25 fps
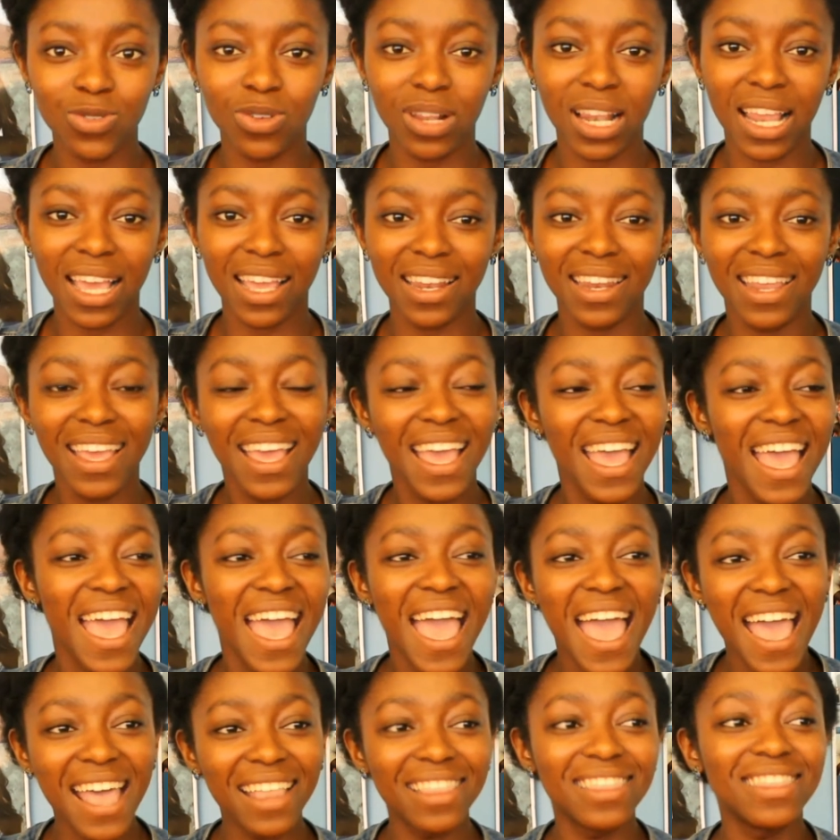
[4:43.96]
to learn.
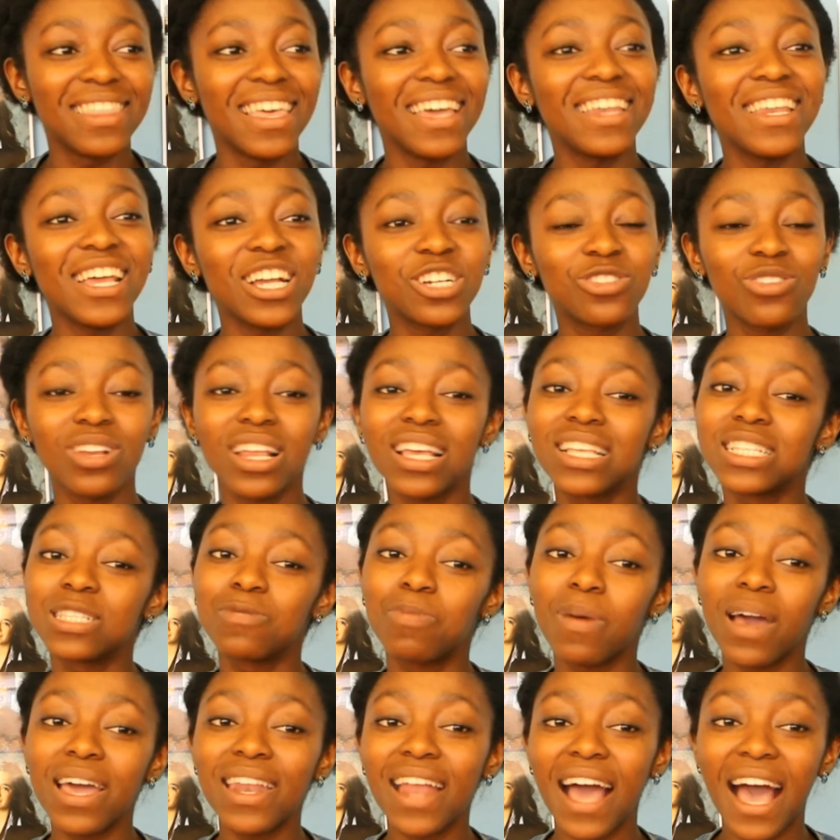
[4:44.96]
And that actually
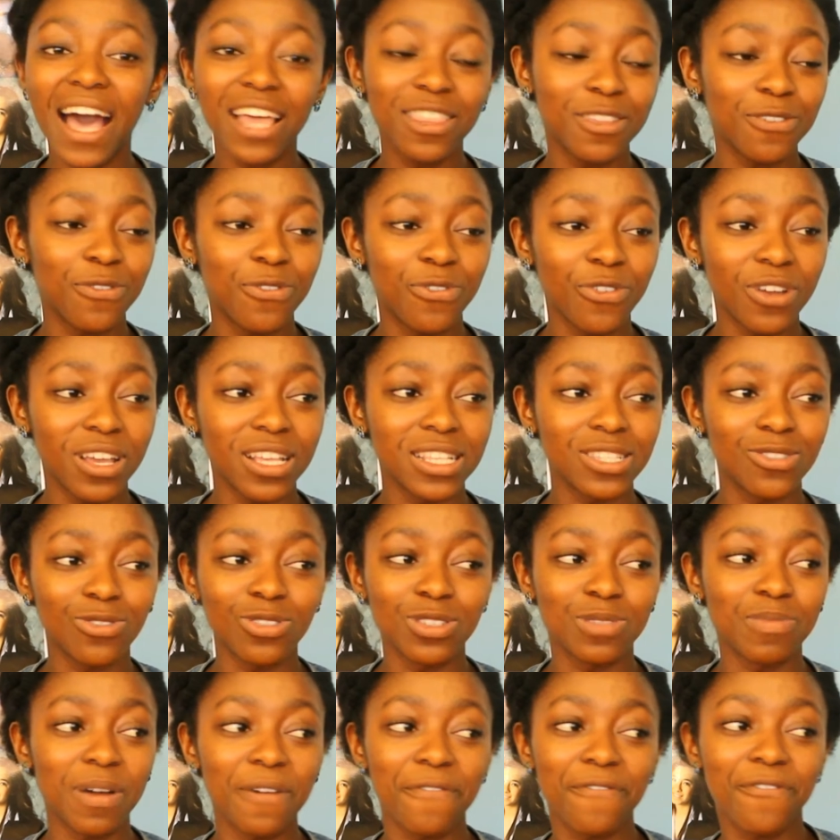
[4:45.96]
inspired other friends,
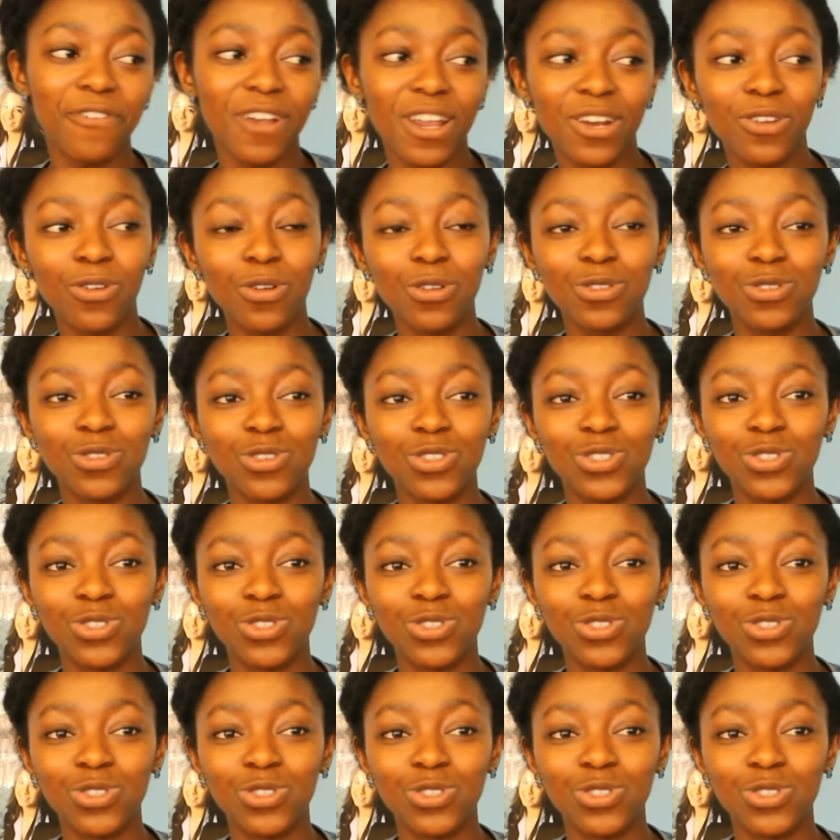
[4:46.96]
because my friend also